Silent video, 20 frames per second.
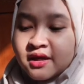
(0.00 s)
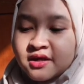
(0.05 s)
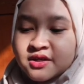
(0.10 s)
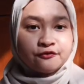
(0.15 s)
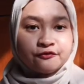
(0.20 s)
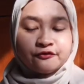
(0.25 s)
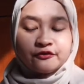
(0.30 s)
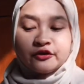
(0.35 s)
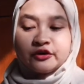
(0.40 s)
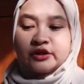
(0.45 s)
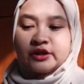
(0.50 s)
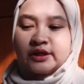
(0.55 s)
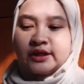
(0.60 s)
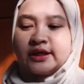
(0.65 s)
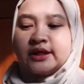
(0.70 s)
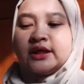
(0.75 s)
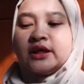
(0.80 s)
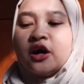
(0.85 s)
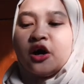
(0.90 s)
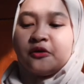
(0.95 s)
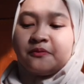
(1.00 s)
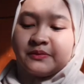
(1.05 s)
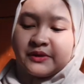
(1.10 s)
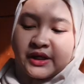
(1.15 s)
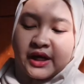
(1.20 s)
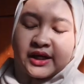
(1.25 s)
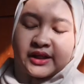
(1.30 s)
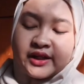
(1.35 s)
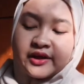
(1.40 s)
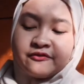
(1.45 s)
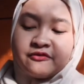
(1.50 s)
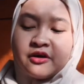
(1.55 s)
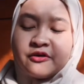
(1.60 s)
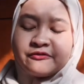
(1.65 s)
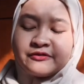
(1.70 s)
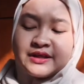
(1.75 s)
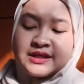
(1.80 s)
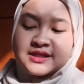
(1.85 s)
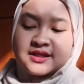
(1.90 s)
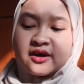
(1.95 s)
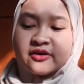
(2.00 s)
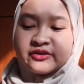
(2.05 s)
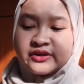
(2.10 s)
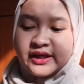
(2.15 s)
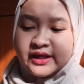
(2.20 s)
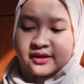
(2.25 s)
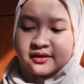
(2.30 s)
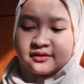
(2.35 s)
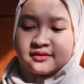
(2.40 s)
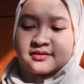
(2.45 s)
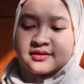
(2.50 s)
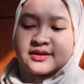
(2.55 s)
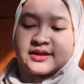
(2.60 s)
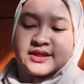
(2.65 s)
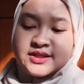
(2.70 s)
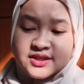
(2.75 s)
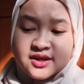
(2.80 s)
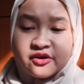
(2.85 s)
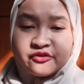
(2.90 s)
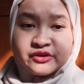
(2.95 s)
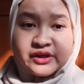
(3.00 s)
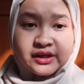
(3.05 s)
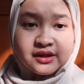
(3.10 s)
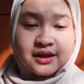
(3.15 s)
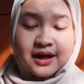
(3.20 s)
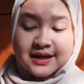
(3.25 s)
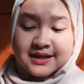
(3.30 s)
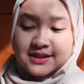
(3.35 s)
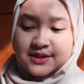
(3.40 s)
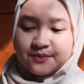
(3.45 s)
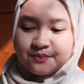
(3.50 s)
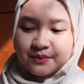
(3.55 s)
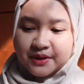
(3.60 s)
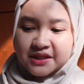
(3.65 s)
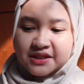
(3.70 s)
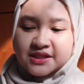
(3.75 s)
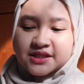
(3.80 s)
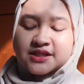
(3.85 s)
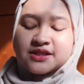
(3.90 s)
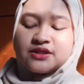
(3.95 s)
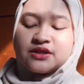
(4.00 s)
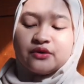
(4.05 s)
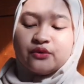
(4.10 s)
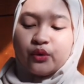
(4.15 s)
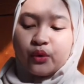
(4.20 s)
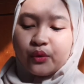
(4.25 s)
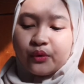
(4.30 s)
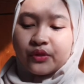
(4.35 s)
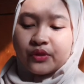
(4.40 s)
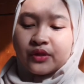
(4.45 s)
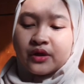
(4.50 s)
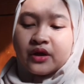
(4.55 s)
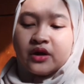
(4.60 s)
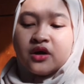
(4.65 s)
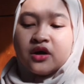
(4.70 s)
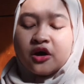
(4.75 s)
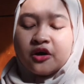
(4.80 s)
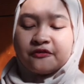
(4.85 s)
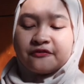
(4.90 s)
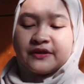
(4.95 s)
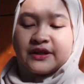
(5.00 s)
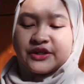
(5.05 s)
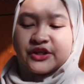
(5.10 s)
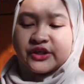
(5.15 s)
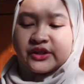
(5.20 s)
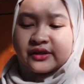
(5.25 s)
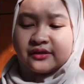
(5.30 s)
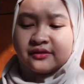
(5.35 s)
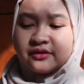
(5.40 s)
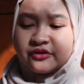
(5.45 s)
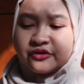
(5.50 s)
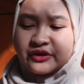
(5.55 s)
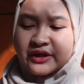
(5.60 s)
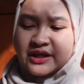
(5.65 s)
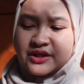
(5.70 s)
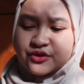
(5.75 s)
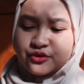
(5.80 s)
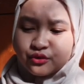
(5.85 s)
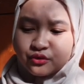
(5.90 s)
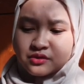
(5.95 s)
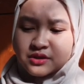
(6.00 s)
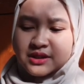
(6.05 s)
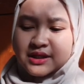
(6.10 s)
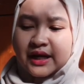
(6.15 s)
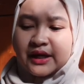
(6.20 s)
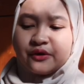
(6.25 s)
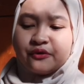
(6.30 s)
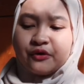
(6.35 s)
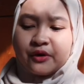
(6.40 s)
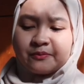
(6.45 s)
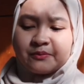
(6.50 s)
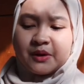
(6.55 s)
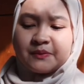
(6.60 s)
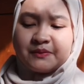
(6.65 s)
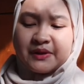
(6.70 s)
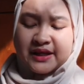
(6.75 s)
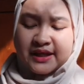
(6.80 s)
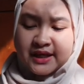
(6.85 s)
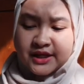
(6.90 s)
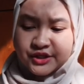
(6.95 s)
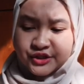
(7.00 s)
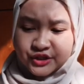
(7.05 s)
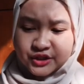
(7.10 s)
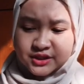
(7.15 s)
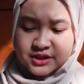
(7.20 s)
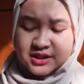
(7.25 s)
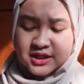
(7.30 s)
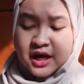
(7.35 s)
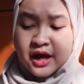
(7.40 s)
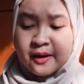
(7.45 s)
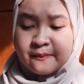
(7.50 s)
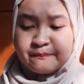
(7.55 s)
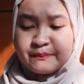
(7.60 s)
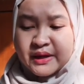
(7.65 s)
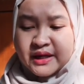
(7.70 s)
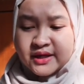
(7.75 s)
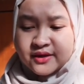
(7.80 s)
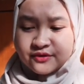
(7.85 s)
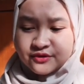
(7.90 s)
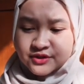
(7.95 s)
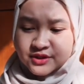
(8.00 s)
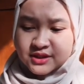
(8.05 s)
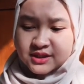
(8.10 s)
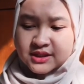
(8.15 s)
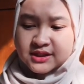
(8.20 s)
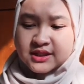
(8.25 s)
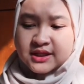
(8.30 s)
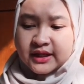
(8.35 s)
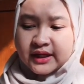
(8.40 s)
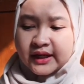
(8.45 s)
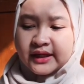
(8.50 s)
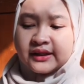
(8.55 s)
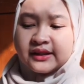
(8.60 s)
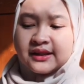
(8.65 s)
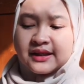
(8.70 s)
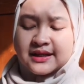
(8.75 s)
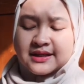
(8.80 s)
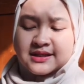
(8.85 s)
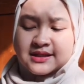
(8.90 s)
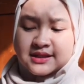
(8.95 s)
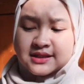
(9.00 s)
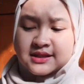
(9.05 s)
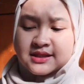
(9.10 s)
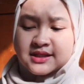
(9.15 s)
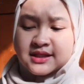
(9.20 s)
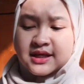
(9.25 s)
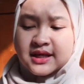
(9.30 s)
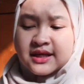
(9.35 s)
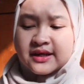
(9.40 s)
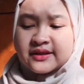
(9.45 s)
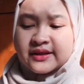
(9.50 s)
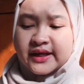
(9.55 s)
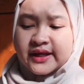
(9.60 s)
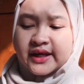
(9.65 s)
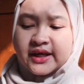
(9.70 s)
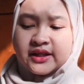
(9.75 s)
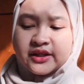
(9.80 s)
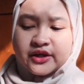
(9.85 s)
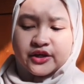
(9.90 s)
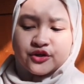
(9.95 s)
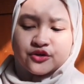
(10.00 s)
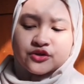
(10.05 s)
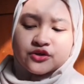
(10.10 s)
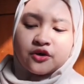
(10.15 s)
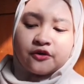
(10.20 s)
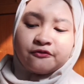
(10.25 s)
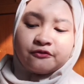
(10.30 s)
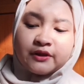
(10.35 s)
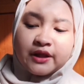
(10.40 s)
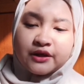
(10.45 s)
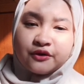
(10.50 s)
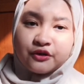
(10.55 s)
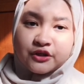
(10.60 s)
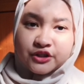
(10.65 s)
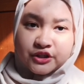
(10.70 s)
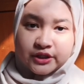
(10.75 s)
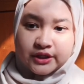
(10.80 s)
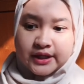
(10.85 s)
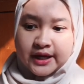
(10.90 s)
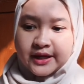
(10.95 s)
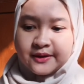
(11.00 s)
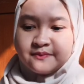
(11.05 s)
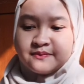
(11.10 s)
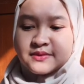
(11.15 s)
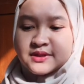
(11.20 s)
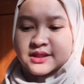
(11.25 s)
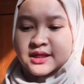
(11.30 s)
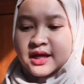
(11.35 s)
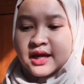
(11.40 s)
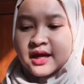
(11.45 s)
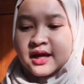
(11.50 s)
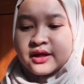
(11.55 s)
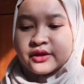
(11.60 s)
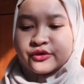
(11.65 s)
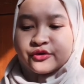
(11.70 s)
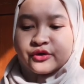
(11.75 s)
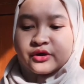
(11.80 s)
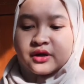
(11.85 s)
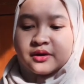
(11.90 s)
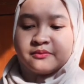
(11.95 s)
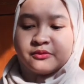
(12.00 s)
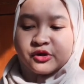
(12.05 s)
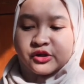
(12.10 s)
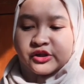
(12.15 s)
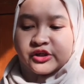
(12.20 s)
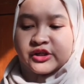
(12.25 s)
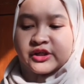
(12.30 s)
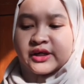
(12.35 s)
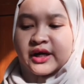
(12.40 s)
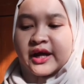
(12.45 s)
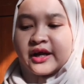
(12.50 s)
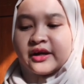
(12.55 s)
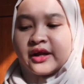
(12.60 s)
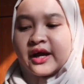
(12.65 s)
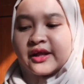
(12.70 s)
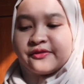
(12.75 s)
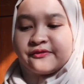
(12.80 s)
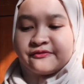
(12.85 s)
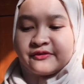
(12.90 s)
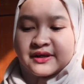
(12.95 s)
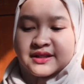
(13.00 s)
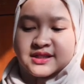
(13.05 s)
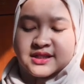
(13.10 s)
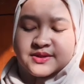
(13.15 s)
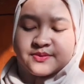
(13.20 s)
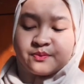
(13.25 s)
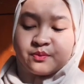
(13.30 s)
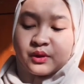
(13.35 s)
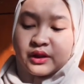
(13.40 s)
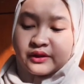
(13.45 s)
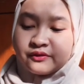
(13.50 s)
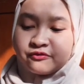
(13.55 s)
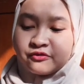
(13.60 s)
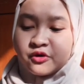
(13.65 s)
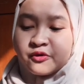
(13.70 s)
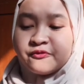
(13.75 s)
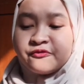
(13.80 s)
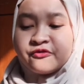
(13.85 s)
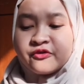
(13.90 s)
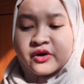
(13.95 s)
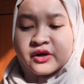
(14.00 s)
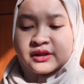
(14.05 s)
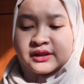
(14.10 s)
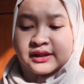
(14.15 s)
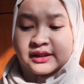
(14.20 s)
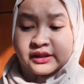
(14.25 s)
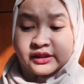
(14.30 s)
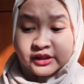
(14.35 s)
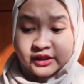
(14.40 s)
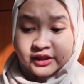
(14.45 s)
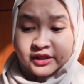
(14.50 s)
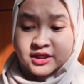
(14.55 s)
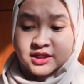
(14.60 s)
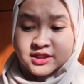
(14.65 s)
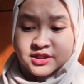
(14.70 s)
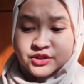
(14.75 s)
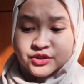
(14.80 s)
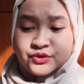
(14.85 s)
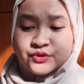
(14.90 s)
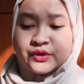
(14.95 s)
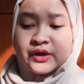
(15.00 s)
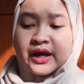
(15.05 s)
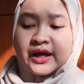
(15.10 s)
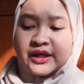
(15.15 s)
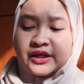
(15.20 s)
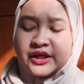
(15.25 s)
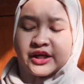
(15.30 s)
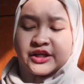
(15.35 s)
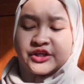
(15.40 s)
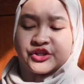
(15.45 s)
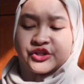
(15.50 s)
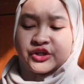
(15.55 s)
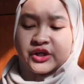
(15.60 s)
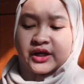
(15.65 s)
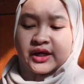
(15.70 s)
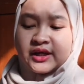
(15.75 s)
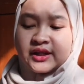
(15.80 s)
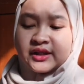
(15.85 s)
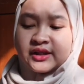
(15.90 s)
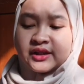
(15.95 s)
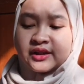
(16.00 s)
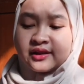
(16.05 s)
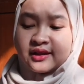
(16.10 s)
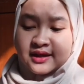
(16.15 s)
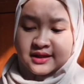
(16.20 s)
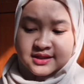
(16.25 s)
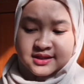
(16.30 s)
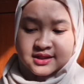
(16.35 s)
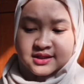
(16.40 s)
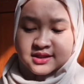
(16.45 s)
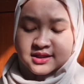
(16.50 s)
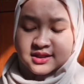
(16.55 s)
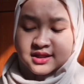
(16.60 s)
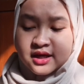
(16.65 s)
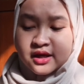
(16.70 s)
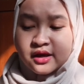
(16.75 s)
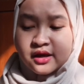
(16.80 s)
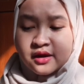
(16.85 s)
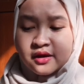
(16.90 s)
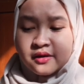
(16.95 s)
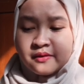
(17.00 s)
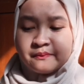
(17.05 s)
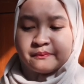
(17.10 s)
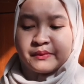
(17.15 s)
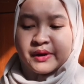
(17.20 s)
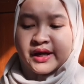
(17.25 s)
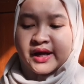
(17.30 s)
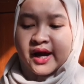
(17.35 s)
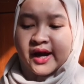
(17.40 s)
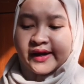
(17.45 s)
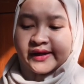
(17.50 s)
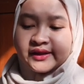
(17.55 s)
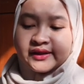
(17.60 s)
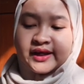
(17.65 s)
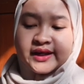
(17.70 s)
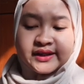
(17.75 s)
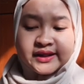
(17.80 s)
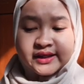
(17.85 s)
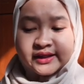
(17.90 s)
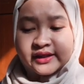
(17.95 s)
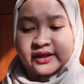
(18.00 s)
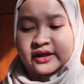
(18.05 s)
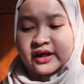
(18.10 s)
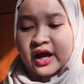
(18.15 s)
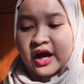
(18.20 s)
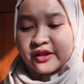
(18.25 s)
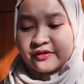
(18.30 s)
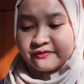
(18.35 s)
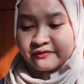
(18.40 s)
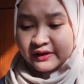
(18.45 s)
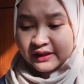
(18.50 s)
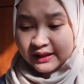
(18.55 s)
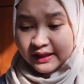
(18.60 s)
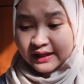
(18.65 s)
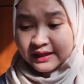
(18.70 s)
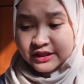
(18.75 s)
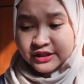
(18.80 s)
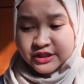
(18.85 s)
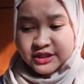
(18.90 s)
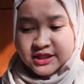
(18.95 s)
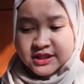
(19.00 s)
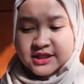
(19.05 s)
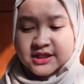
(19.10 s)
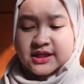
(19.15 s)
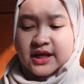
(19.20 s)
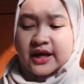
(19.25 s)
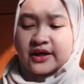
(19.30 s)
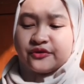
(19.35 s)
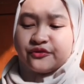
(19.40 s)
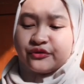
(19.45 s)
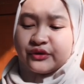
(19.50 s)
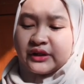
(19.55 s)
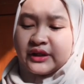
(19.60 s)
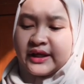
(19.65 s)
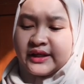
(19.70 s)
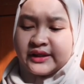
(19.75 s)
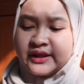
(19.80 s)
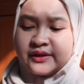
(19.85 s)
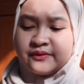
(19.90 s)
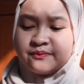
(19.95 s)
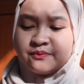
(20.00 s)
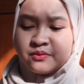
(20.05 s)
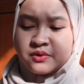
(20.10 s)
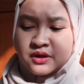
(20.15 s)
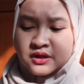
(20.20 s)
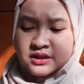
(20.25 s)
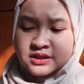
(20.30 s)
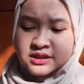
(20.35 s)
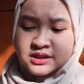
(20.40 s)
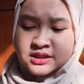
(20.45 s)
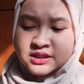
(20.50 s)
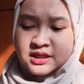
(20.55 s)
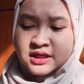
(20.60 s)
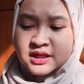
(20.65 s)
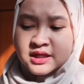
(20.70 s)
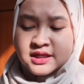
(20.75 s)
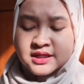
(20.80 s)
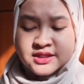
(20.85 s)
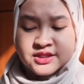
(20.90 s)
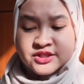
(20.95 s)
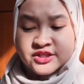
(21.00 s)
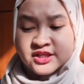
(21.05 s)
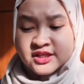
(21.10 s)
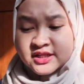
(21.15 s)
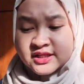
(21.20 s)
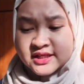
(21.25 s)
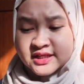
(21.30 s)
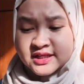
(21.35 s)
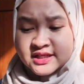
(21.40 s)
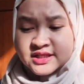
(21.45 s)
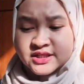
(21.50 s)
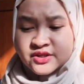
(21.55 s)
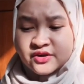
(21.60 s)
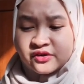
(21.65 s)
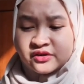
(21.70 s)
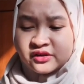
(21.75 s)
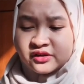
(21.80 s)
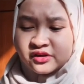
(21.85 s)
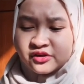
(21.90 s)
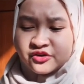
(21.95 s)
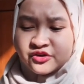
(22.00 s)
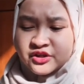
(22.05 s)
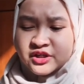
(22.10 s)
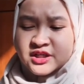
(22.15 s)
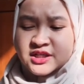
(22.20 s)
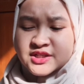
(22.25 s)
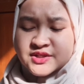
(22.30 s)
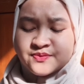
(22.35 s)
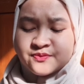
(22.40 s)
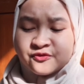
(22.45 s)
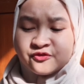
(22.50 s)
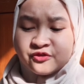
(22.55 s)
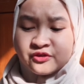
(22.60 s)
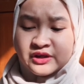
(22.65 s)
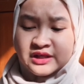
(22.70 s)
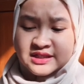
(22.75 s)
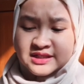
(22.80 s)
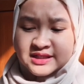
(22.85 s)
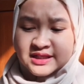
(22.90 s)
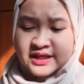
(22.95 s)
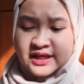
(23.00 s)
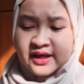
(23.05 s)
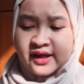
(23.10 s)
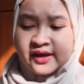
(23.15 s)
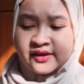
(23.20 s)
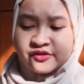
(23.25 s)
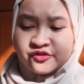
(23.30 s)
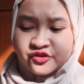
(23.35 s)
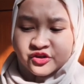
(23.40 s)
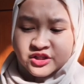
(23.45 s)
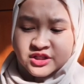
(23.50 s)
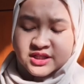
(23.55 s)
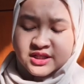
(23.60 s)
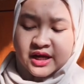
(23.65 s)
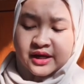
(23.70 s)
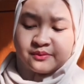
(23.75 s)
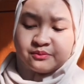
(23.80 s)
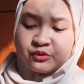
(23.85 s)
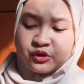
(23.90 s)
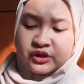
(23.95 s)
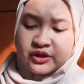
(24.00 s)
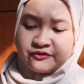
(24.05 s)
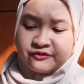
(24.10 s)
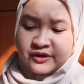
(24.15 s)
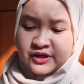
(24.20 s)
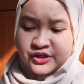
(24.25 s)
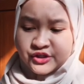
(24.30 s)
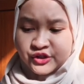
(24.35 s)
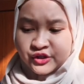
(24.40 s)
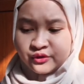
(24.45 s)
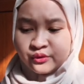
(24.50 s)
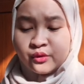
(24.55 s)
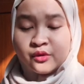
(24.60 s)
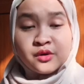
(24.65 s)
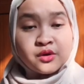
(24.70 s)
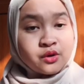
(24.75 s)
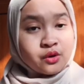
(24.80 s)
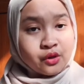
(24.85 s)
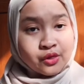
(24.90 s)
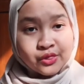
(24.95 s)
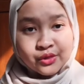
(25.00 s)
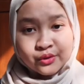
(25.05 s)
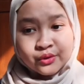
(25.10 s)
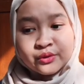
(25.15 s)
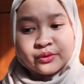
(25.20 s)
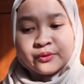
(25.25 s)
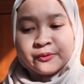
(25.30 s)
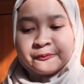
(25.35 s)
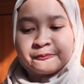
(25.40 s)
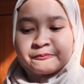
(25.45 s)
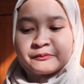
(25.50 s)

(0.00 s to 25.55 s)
For the objective of this article examines the growth of digital learning tools and web applications being used in lessons, taking the use of language games to a modern and advanced platform for learners to engage in lessons. By highlighting the advantages and related past studies on learners' fluency, interest, and motivation. Although